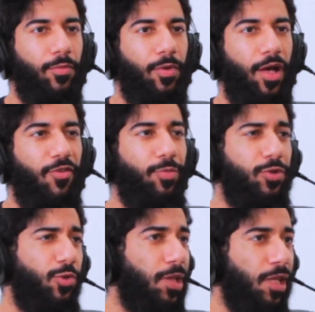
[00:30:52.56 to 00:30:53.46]
I've been
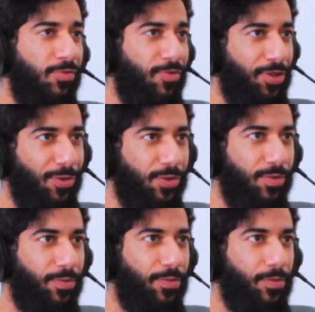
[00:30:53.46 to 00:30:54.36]
doing less videos.
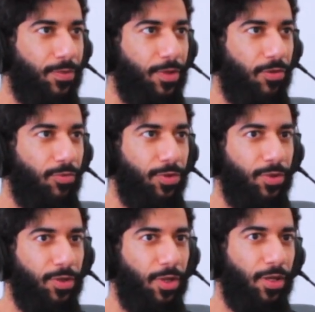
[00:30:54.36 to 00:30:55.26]
I've been mm.
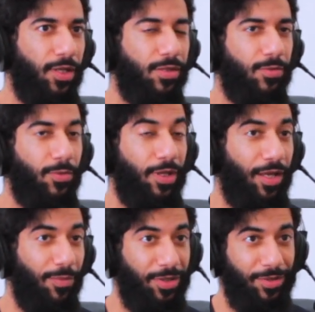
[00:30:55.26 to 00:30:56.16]
doing a lot mm. less. Well,
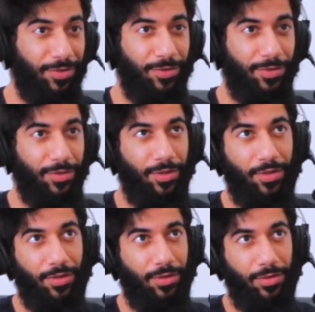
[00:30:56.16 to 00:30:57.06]
I mean, uh,
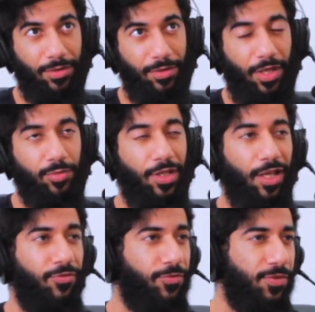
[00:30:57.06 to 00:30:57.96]

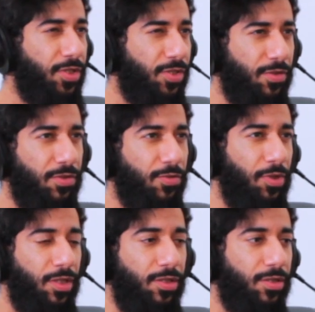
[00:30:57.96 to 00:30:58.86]
alhamdulillah, I've just
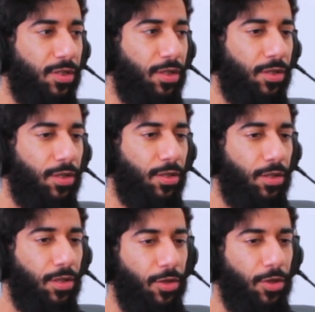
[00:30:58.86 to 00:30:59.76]
released uh,
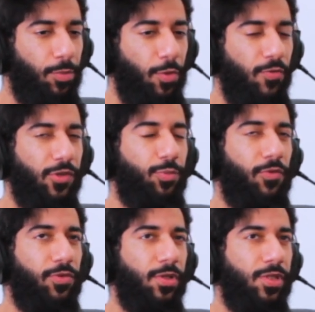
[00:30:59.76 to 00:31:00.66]
the Proofs of
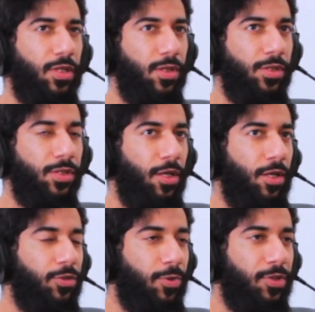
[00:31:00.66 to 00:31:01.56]
Prophet series,
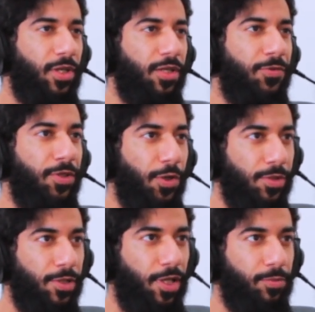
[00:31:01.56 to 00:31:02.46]
29
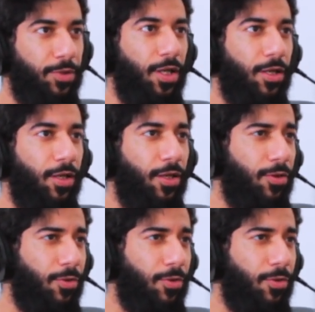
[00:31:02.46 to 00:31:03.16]
videos, alhamdulillah. Yeah.